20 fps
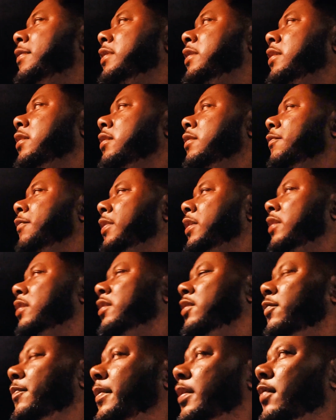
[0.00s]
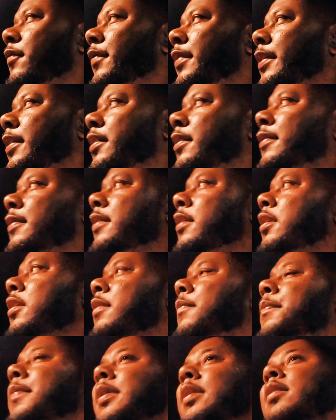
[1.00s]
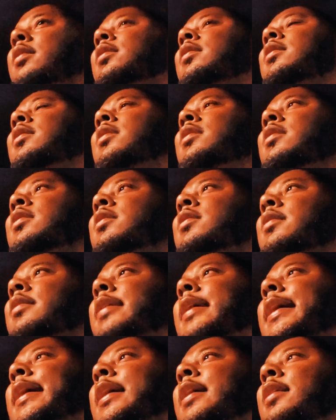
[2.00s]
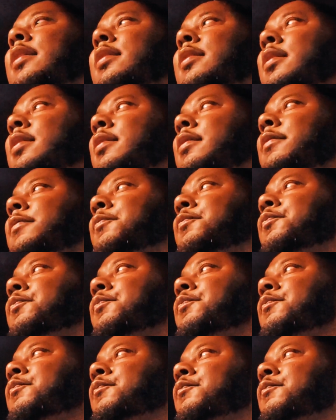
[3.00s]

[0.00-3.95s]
of therapy, well, a little bit over a year of therapy. And I'm